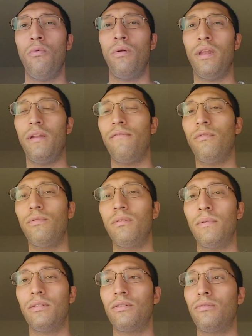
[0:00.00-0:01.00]
Well, then if it
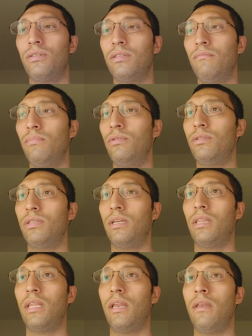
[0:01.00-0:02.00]
was a bunch of Christian
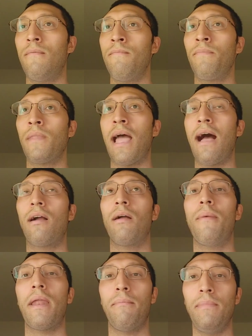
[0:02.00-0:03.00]
bullshit, then how
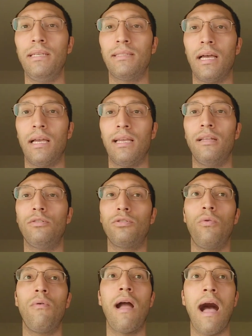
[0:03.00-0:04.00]
come at a misa, it's
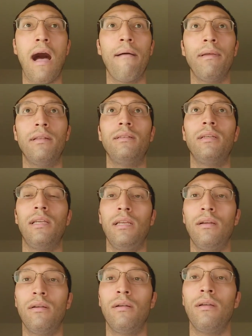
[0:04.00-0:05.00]
so common to
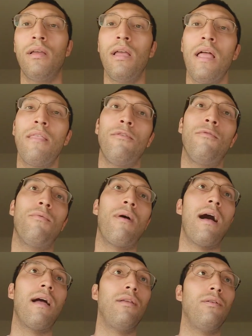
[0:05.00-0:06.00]
hear, you
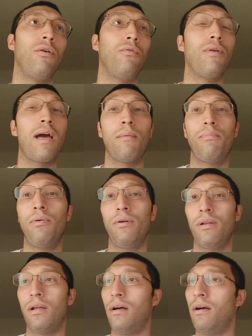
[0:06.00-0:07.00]
got
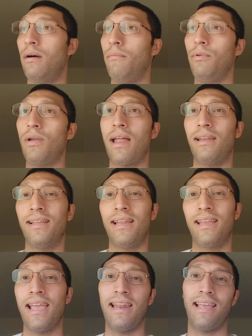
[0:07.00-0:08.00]
to
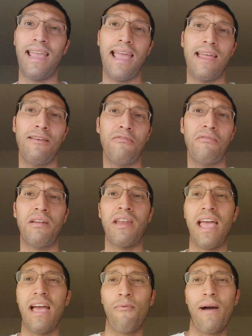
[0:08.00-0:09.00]
dedicate a candle
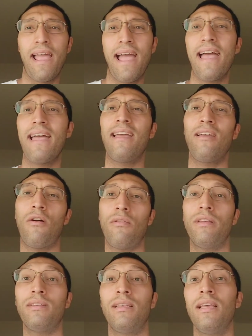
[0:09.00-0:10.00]
and a white egg and
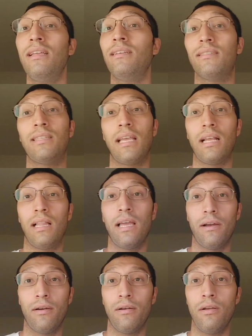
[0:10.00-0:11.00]
all this to St.
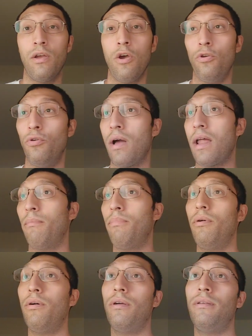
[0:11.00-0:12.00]
Clair. You gotta
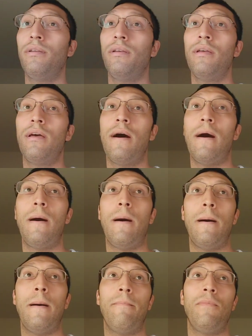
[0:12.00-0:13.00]
put
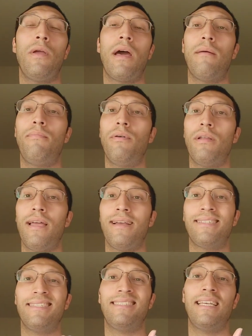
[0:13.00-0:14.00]
an
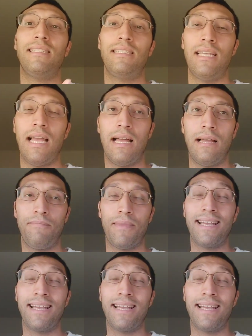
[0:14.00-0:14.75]
existencia.